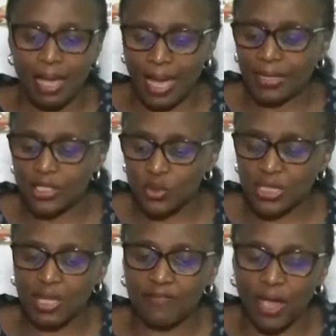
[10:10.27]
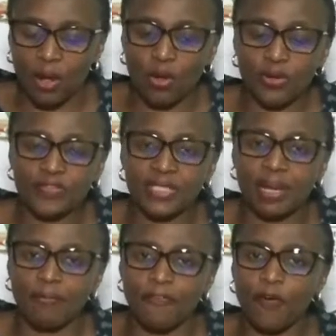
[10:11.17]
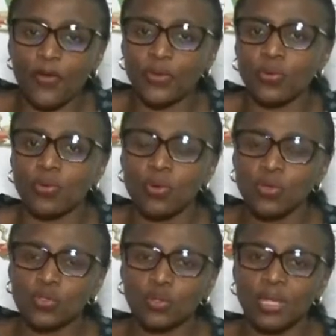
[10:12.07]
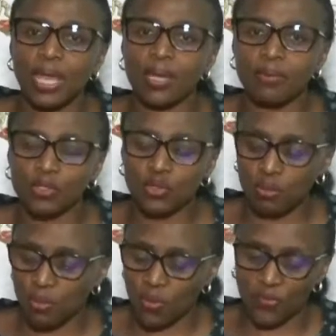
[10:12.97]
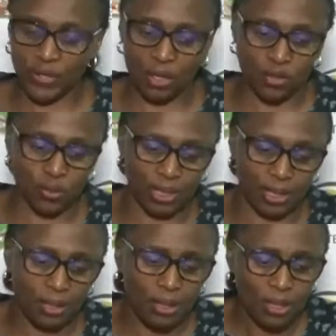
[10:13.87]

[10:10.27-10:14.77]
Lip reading: and you save a lot of time for you to be able to move now to the